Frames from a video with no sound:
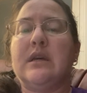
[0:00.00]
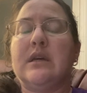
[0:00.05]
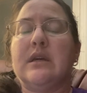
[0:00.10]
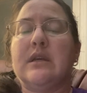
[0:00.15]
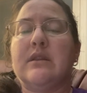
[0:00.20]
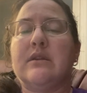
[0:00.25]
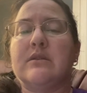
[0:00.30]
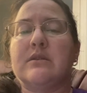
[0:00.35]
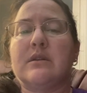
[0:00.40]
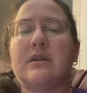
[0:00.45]

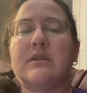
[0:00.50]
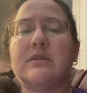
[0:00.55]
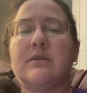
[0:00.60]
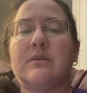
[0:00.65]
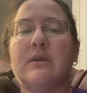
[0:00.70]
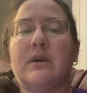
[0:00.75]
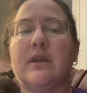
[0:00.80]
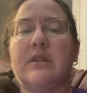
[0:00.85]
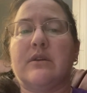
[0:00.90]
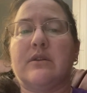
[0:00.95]
And there's also
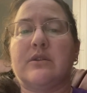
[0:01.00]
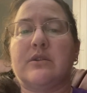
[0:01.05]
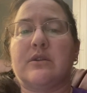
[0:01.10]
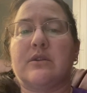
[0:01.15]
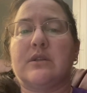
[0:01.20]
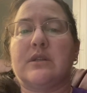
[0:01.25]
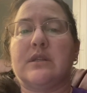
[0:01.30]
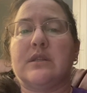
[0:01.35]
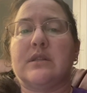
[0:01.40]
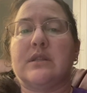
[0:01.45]
other
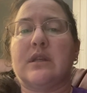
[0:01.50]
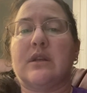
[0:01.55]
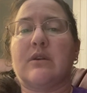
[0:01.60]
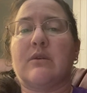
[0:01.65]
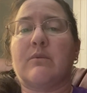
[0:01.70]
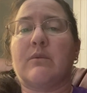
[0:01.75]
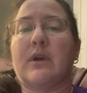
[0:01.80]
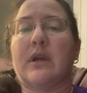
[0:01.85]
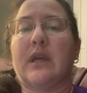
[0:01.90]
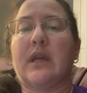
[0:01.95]
churches that are
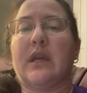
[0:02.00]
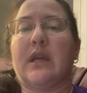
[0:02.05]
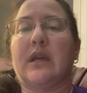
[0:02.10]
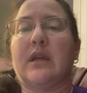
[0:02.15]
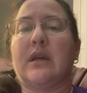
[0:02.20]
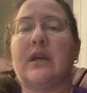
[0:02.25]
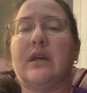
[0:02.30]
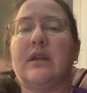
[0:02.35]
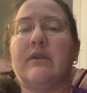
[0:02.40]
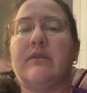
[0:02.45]
working
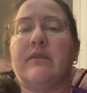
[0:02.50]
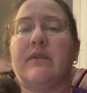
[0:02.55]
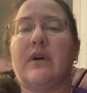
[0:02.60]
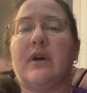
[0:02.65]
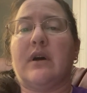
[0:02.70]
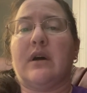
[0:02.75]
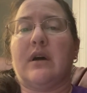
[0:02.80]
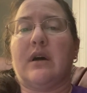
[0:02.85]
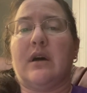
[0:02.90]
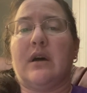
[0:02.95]
kind of
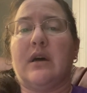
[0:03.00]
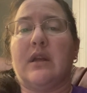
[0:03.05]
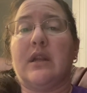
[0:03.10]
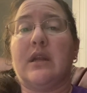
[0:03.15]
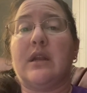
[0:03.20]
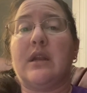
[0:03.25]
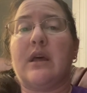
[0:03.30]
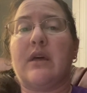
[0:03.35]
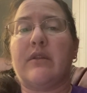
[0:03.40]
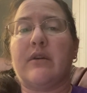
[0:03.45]
on
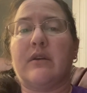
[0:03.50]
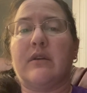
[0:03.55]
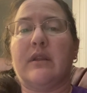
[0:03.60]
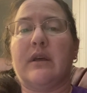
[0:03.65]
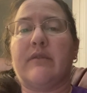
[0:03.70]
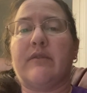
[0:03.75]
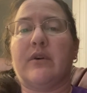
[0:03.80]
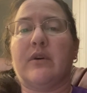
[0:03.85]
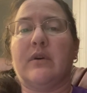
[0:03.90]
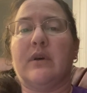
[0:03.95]
another
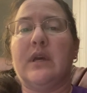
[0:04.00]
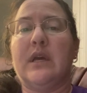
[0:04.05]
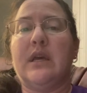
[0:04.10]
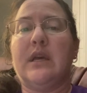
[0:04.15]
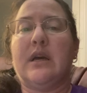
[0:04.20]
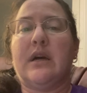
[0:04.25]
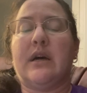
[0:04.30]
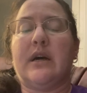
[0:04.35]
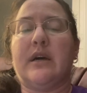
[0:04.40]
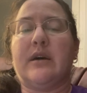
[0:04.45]
level
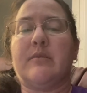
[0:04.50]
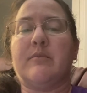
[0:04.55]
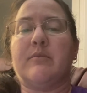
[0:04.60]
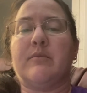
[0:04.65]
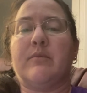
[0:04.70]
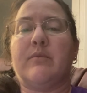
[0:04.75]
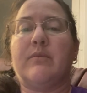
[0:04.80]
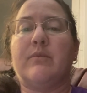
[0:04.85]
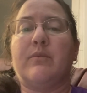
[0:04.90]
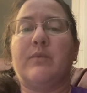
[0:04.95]
um,
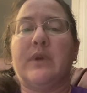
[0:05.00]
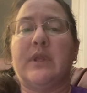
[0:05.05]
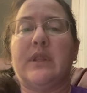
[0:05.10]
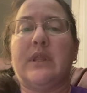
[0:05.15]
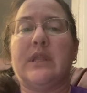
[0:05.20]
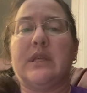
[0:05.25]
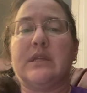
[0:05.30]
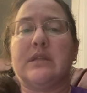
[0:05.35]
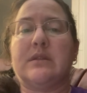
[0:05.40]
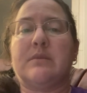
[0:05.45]
with
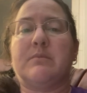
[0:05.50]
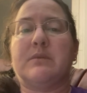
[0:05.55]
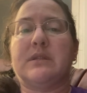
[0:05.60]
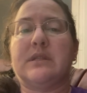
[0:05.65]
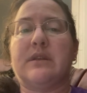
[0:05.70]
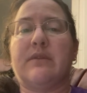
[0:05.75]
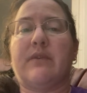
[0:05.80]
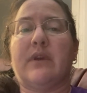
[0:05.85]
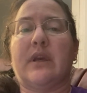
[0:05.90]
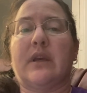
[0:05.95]
this
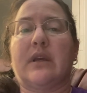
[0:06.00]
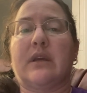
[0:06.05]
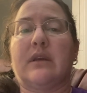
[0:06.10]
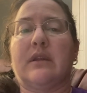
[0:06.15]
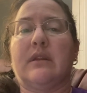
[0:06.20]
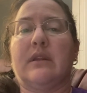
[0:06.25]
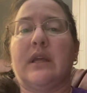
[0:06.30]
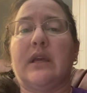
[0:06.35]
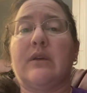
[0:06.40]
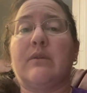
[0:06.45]
specific
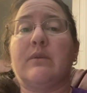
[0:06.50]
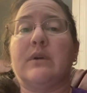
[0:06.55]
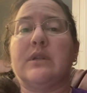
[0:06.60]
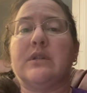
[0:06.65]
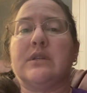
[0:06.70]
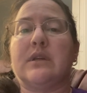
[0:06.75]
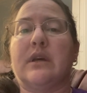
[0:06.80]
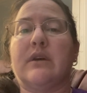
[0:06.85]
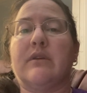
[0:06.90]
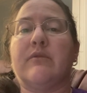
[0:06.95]

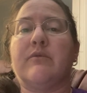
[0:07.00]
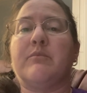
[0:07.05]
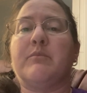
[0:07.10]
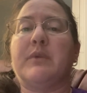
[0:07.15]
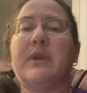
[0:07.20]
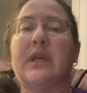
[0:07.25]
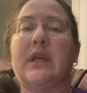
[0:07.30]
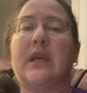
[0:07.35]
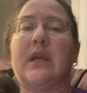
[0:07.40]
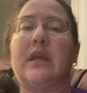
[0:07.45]
language of
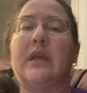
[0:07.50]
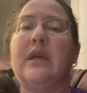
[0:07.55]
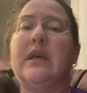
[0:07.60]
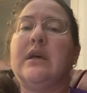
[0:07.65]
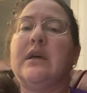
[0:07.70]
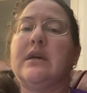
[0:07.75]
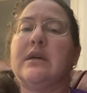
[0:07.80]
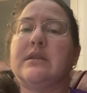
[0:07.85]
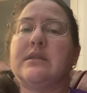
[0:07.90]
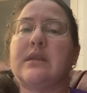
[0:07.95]
being
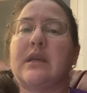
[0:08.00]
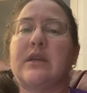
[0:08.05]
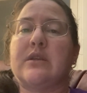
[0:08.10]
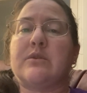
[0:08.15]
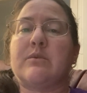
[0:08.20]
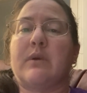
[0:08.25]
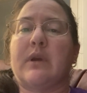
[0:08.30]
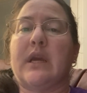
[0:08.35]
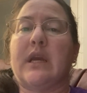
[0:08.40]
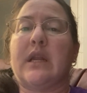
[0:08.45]
a
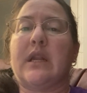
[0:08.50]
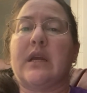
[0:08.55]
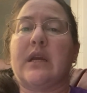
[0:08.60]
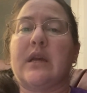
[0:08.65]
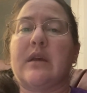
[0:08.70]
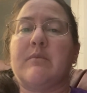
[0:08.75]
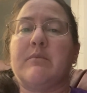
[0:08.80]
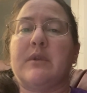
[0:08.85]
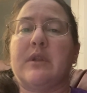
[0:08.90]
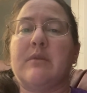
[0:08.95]
sanctuary and
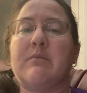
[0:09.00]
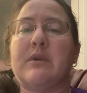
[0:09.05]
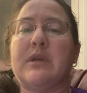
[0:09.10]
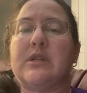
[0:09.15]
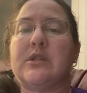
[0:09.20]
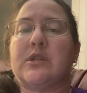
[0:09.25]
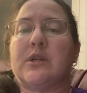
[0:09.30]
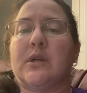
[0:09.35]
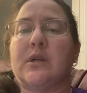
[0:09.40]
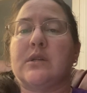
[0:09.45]
accompaniment
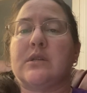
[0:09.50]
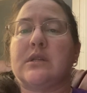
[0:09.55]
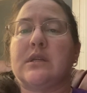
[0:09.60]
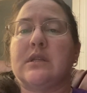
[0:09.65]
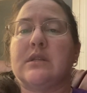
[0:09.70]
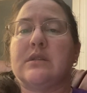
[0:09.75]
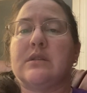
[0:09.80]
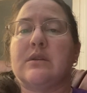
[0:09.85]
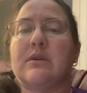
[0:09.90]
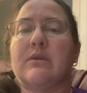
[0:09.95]
church.
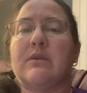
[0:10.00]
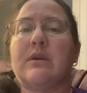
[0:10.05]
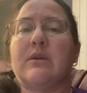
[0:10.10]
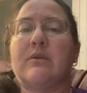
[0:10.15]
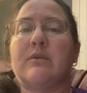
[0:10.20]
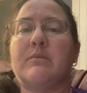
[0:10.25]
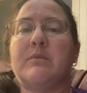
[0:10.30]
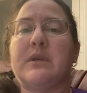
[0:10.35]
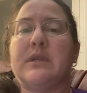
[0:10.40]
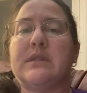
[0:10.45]
And so there
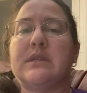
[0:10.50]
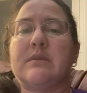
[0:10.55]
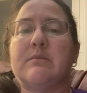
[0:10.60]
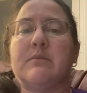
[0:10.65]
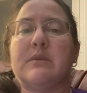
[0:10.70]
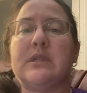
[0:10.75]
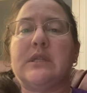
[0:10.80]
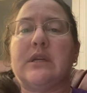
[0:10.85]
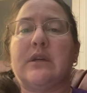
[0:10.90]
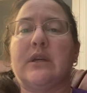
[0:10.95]
will be some
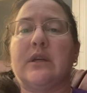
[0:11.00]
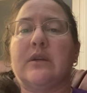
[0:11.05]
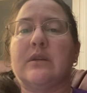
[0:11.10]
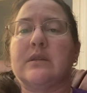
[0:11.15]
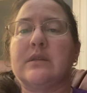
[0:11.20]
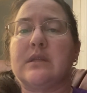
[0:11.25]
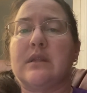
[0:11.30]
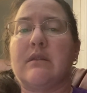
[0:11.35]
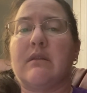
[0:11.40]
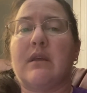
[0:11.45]

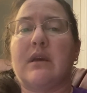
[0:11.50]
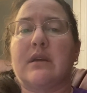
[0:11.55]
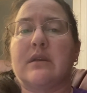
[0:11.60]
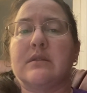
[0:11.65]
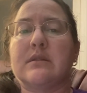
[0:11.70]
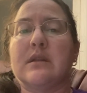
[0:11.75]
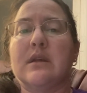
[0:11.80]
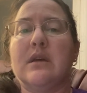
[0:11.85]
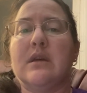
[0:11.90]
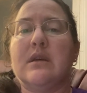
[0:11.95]
materials and
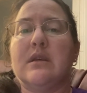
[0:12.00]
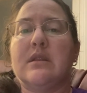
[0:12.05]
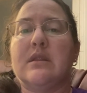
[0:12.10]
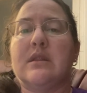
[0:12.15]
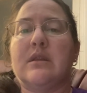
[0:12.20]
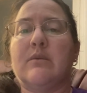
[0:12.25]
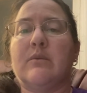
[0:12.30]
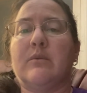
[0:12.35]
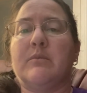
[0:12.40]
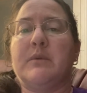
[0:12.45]
things
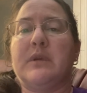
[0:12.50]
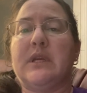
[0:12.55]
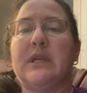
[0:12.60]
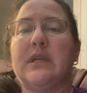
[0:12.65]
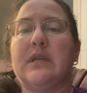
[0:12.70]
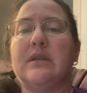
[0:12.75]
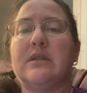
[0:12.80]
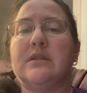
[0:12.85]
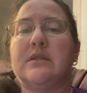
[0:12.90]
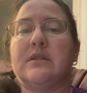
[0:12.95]
that will
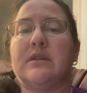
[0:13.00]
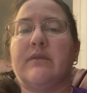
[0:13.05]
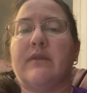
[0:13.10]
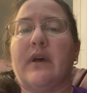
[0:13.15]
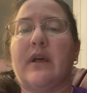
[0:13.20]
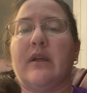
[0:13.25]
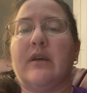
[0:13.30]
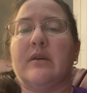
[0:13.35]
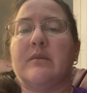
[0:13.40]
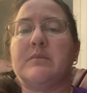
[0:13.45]
be
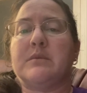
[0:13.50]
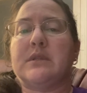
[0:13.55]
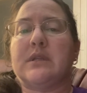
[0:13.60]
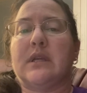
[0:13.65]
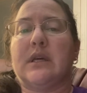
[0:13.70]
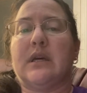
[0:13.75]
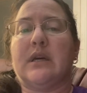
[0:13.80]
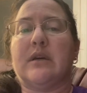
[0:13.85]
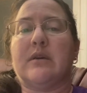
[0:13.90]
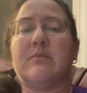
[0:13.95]
developed
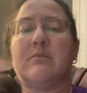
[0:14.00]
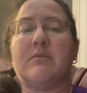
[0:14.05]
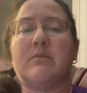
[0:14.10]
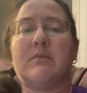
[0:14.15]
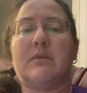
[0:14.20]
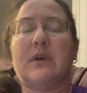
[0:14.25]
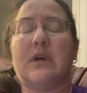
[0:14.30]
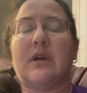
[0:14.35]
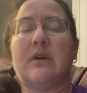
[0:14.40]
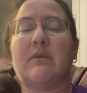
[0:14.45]
um,
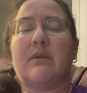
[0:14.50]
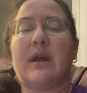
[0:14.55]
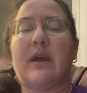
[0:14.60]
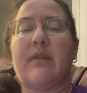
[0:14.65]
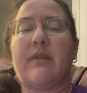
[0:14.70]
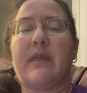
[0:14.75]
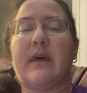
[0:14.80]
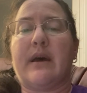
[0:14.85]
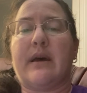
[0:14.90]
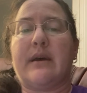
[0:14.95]

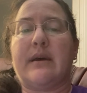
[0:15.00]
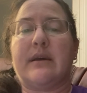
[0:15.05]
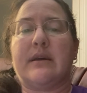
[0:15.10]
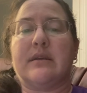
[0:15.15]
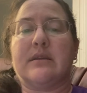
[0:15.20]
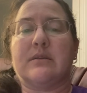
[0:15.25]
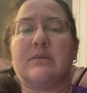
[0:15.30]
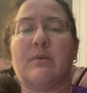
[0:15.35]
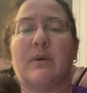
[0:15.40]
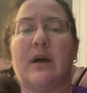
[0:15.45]
around that
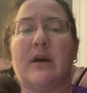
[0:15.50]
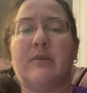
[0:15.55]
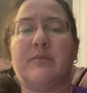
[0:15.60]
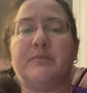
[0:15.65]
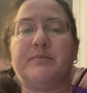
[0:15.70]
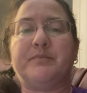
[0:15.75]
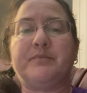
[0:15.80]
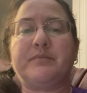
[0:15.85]
as well.